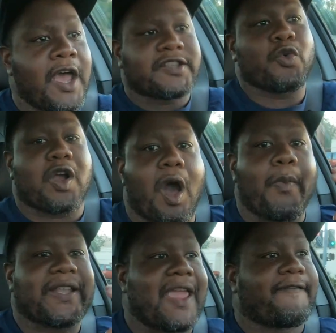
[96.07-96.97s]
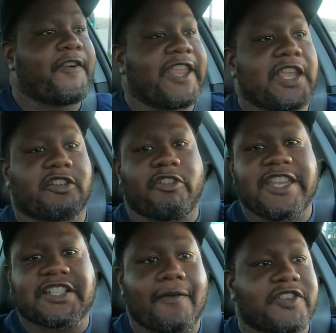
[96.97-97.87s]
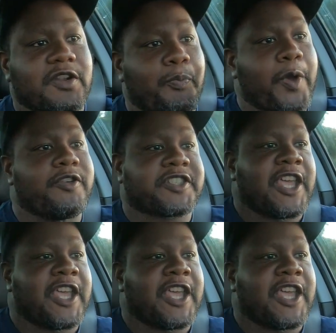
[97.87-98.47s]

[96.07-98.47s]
to accommodate for the increased levels of boost